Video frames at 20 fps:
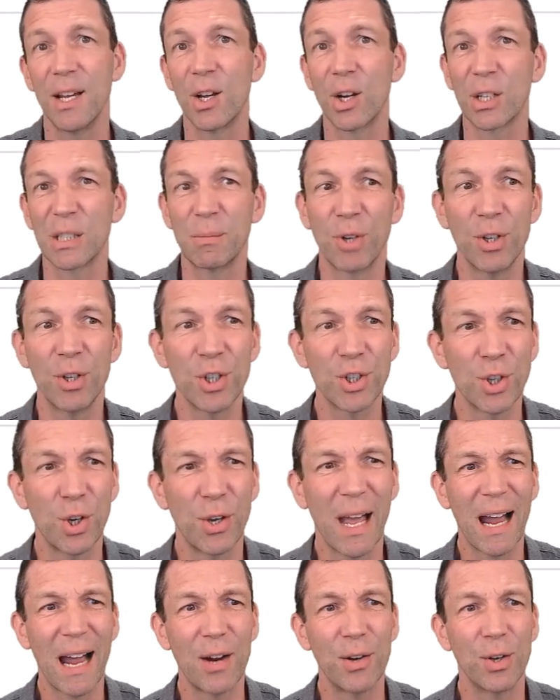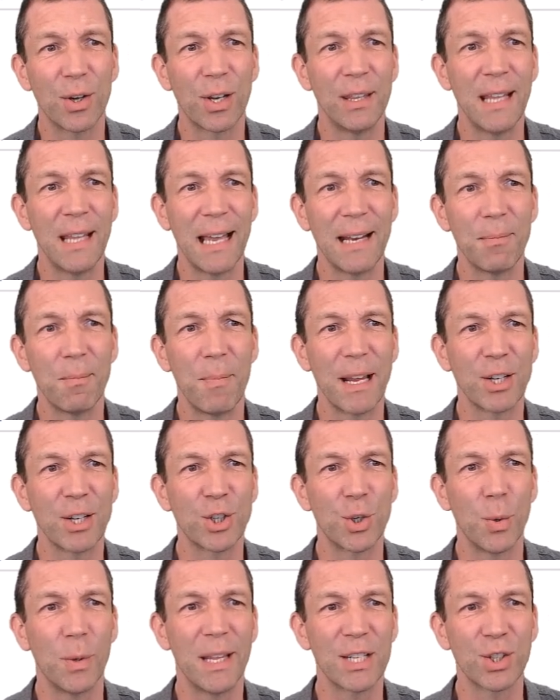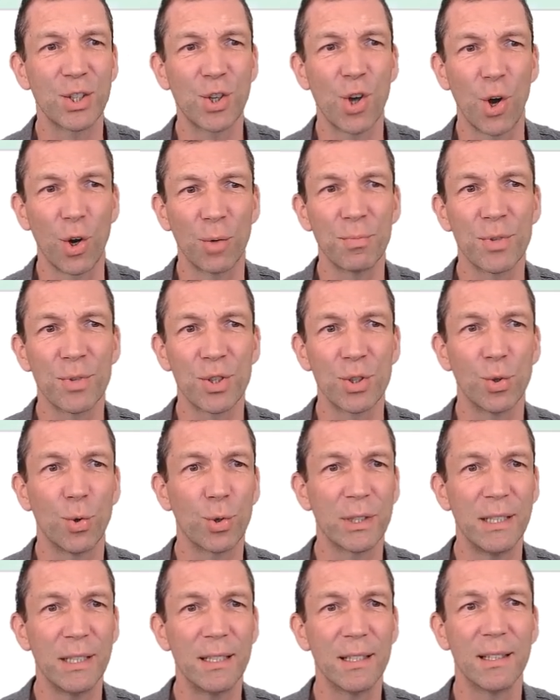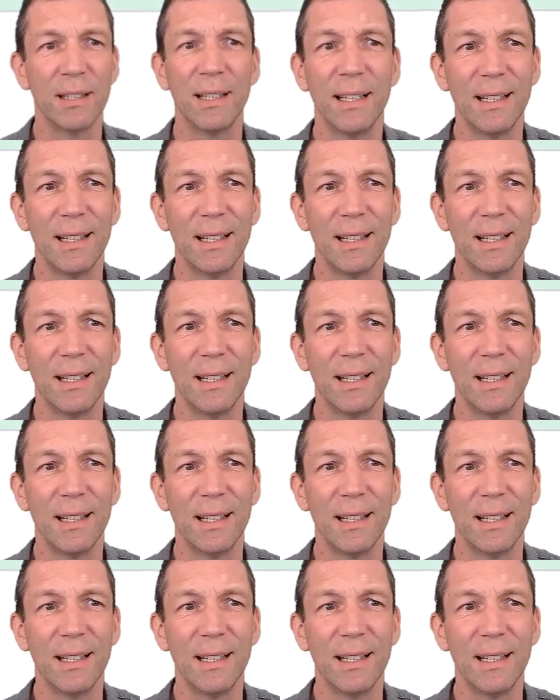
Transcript: because I'm going to show you you can then make sure this column's sorted.